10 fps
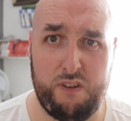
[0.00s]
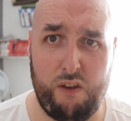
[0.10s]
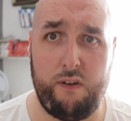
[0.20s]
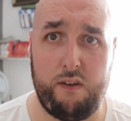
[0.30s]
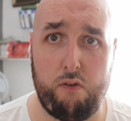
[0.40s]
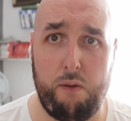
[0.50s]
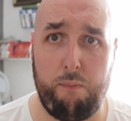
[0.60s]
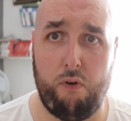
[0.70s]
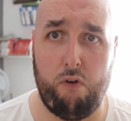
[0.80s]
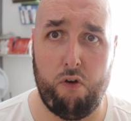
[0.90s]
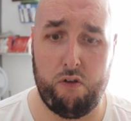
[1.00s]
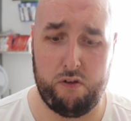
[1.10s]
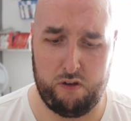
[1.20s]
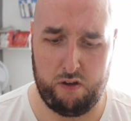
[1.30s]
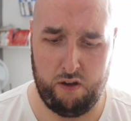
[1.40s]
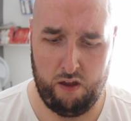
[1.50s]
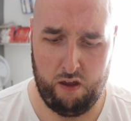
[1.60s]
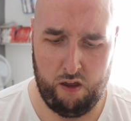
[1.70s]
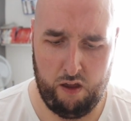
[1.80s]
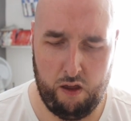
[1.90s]
different story, but
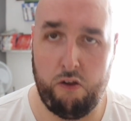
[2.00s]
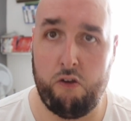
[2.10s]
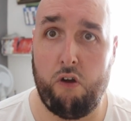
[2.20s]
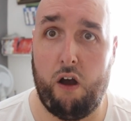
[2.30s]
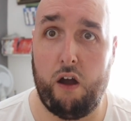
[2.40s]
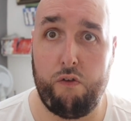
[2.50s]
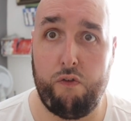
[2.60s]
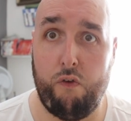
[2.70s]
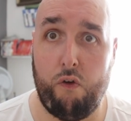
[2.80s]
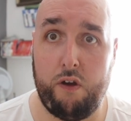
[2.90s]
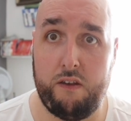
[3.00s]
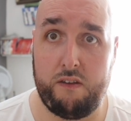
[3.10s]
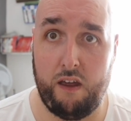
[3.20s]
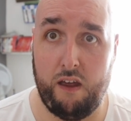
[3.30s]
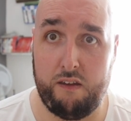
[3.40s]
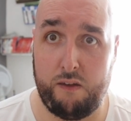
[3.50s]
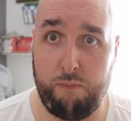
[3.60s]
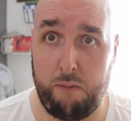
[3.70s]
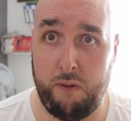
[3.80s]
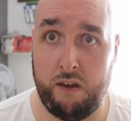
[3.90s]
use your autofocus
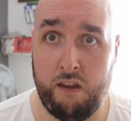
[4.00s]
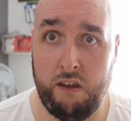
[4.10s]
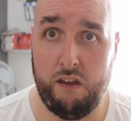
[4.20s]
assist beaming